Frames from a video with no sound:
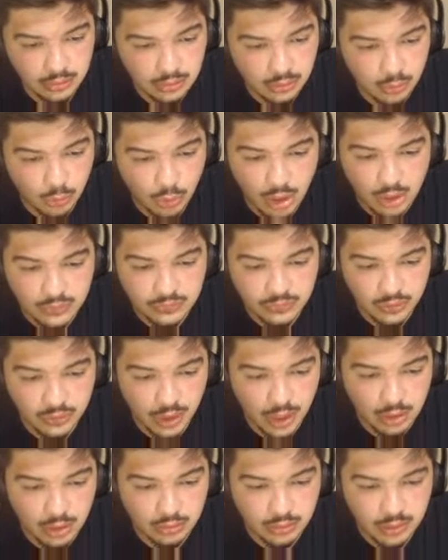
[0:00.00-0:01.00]
Walks are
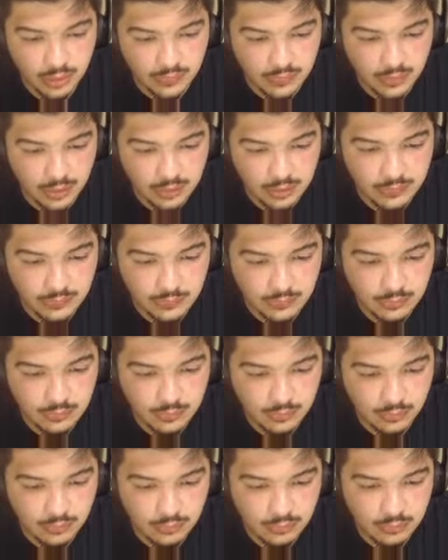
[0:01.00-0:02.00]
down. That's nice.
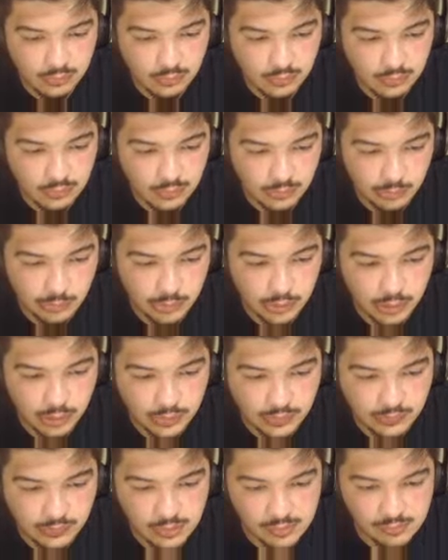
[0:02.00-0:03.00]
That's what you like
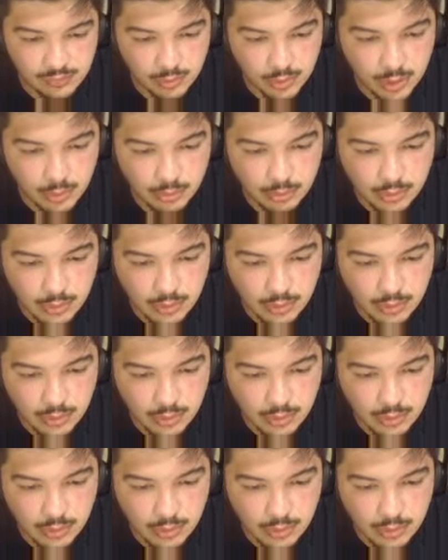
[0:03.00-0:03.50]
to see from him.